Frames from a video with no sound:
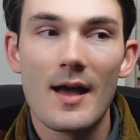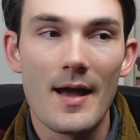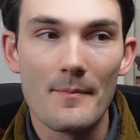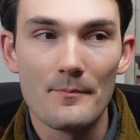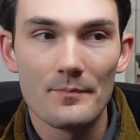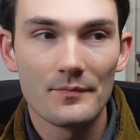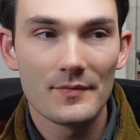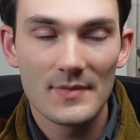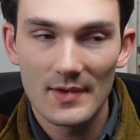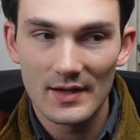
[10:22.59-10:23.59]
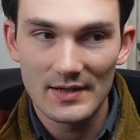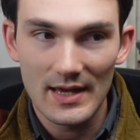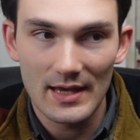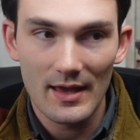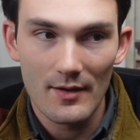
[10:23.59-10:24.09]
Um,
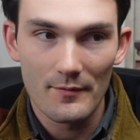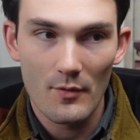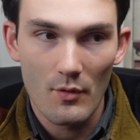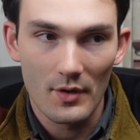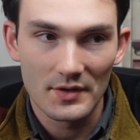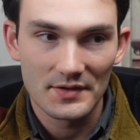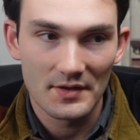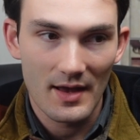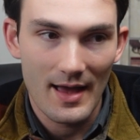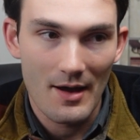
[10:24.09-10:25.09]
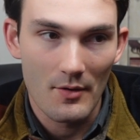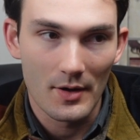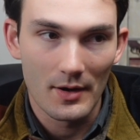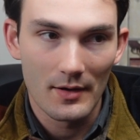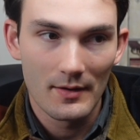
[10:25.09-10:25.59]
taking, of course,
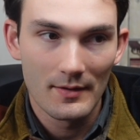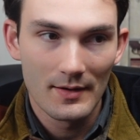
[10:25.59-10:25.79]
our